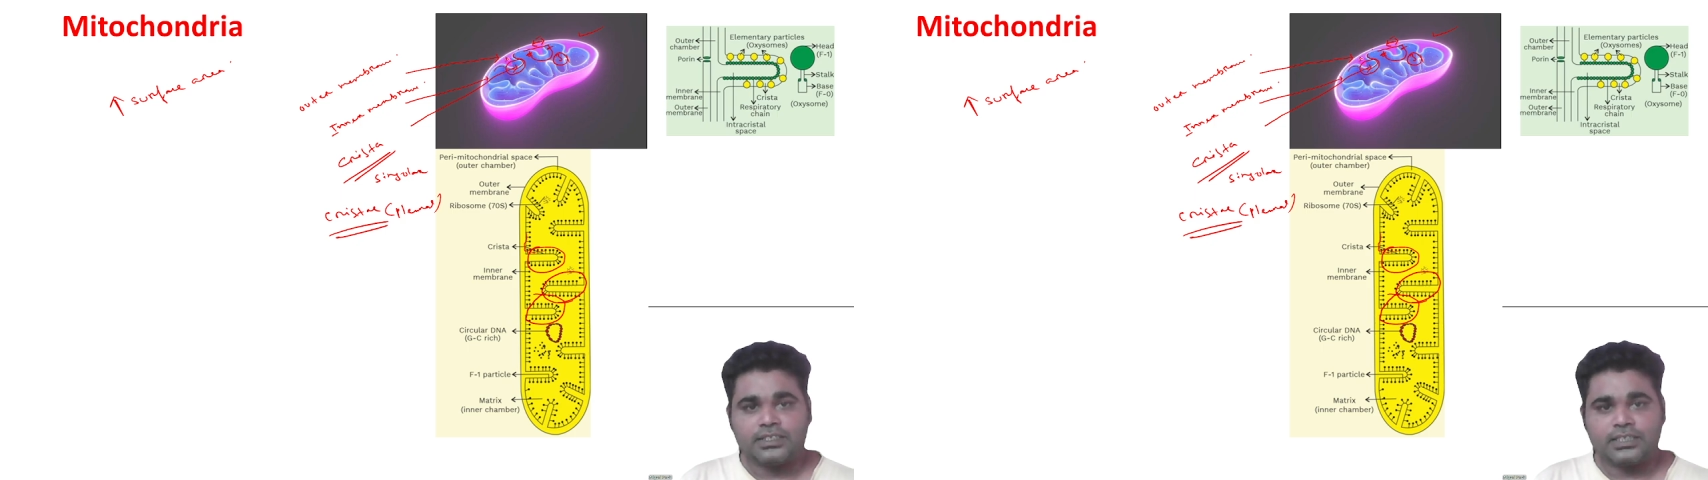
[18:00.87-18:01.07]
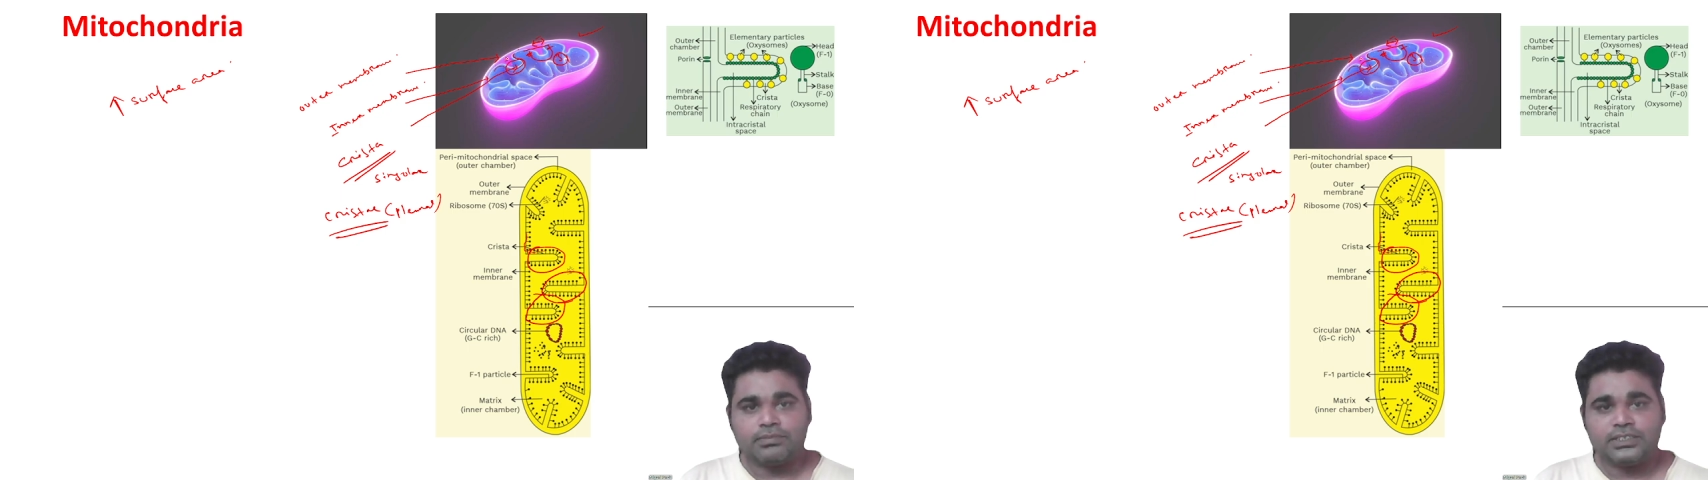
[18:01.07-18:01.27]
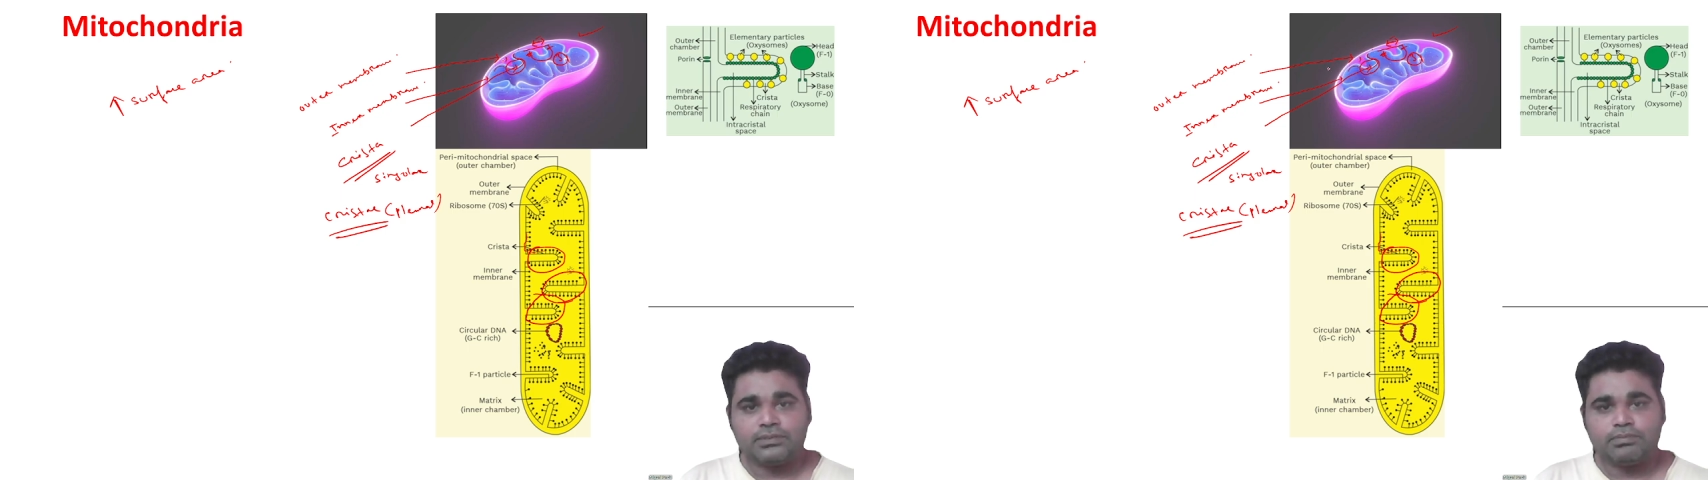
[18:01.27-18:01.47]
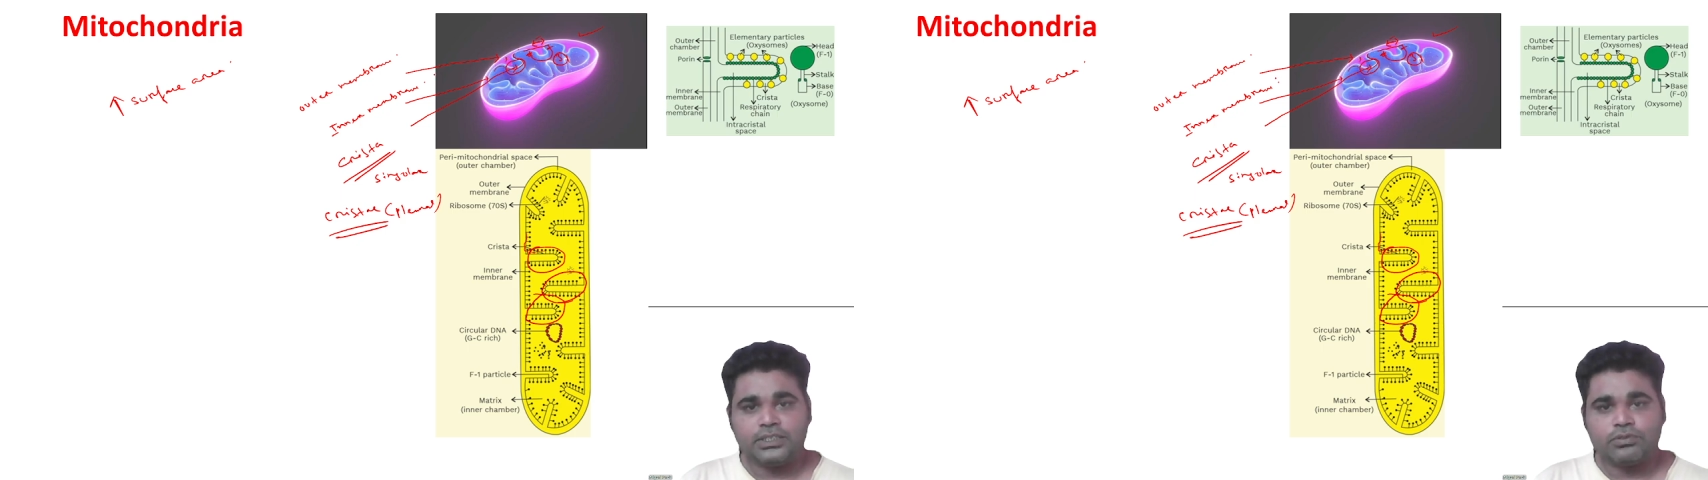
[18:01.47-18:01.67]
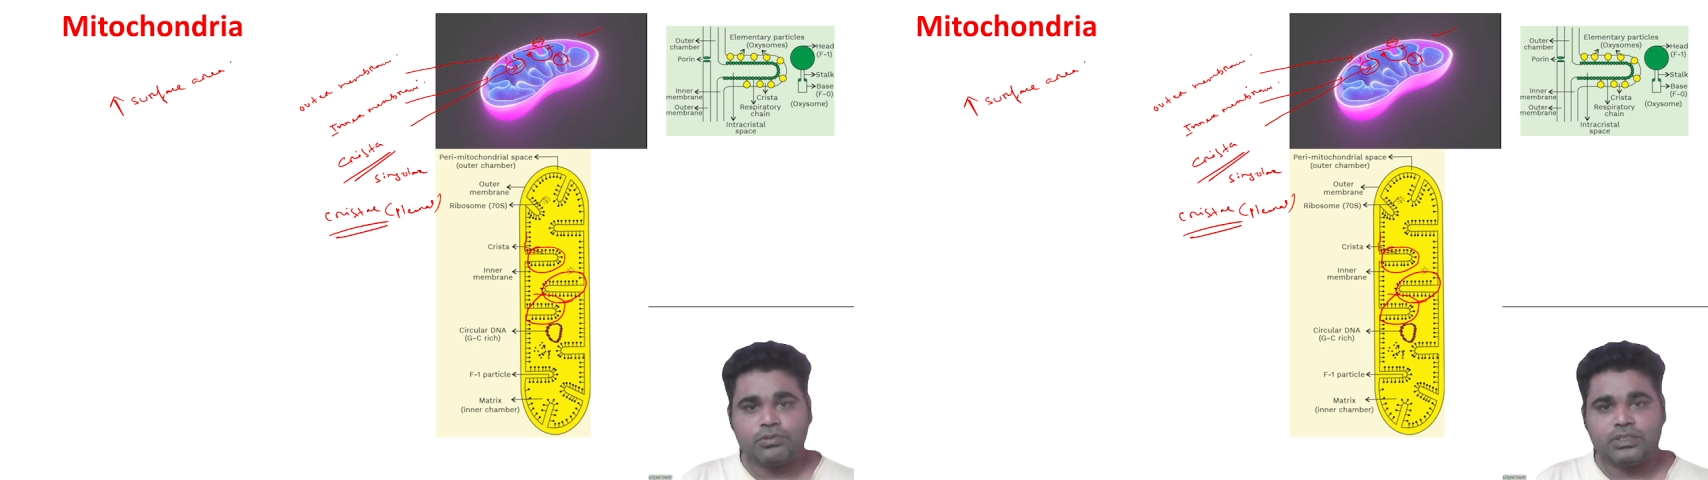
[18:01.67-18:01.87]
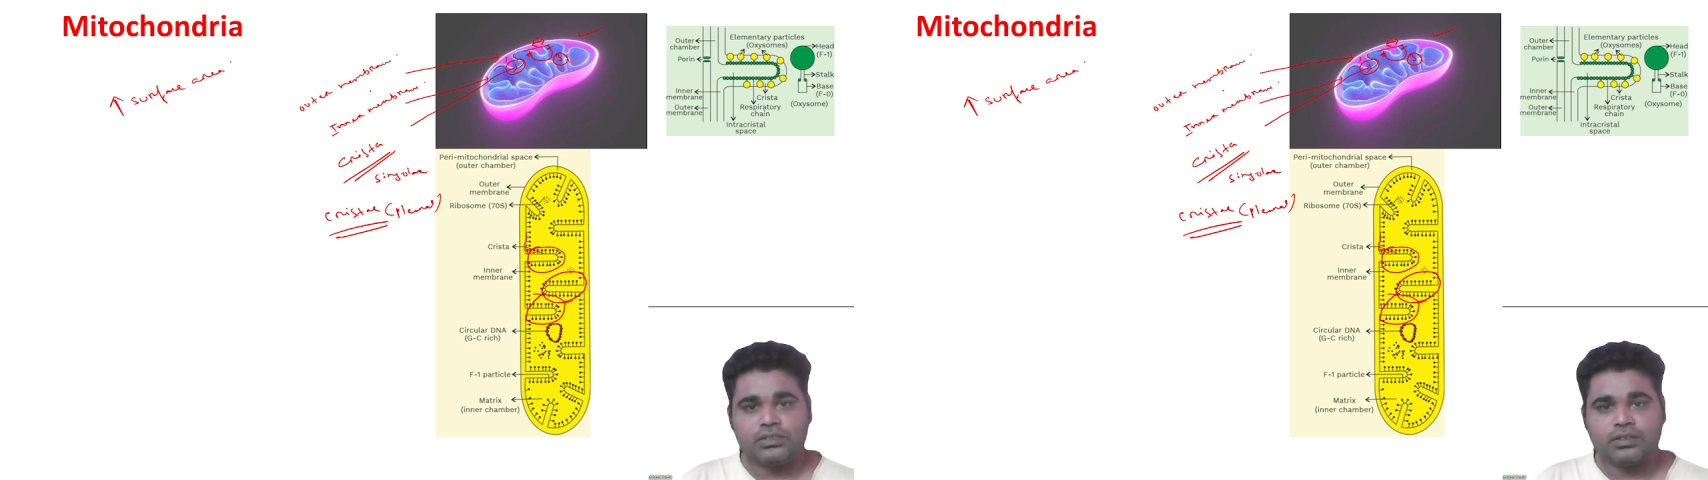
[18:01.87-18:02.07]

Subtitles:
that means between the